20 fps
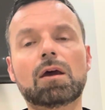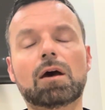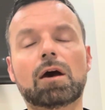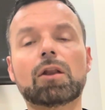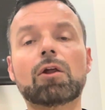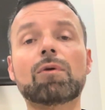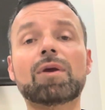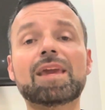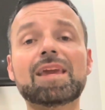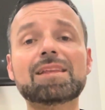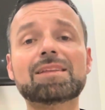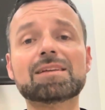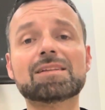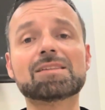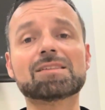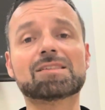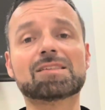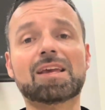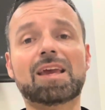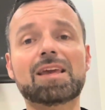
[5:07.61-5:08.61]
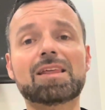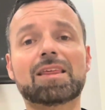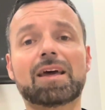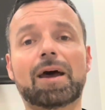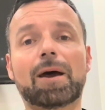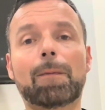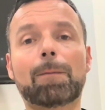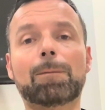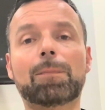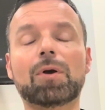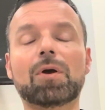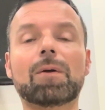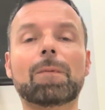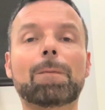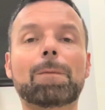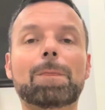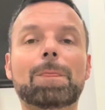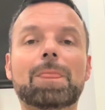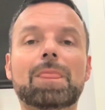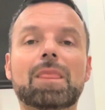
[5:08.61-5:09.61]
I know he didn't say that,
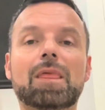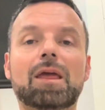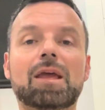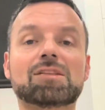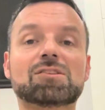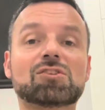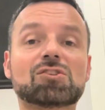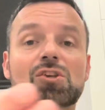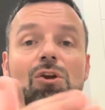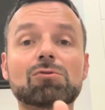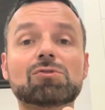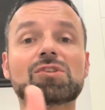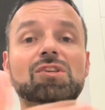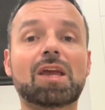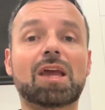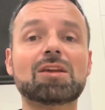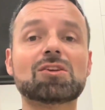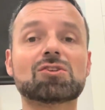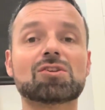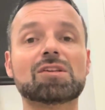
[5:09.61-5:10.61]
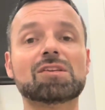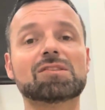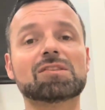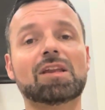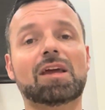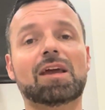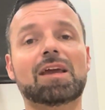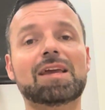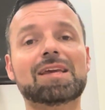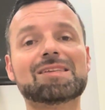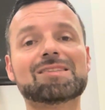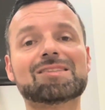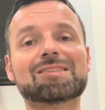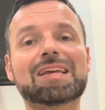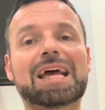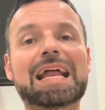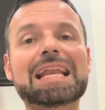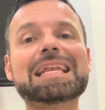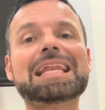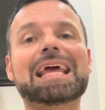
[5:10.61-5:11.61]
but it's association, isn't it? He
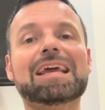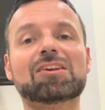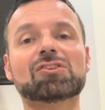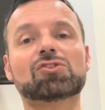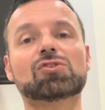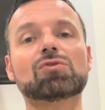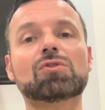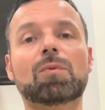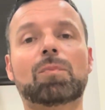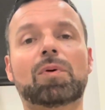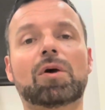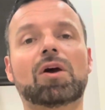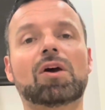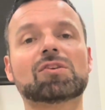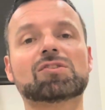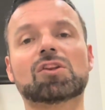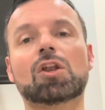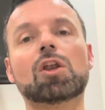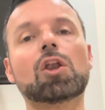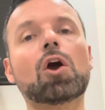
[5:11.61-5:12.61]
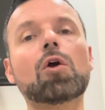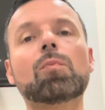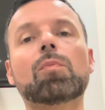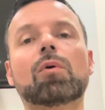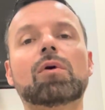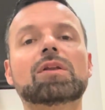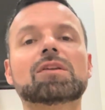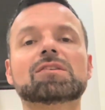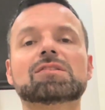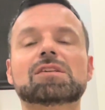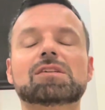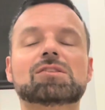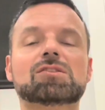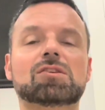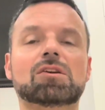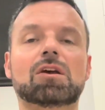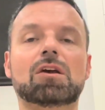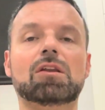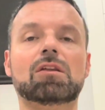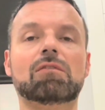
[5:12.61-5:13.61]
sat next to the person. At no point does he
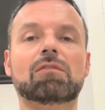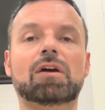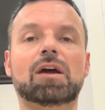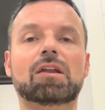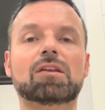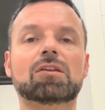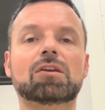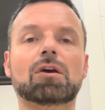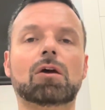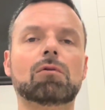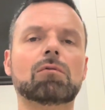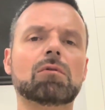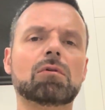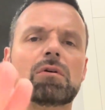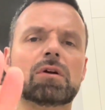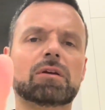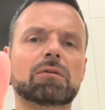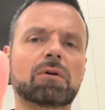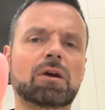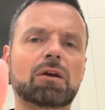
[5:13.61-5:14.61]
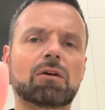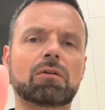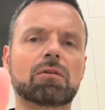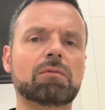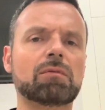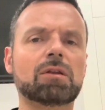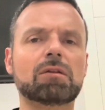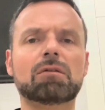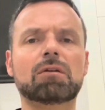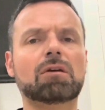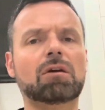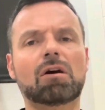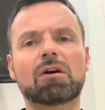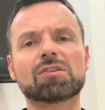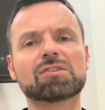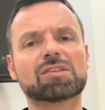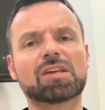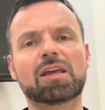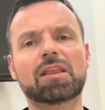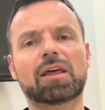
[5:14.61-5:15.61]
turn around and go, "Oh, hang on a minute, you
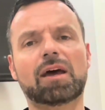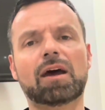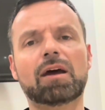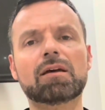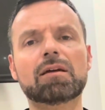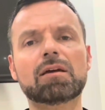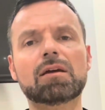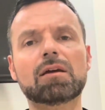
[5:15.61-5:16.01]
can't say that."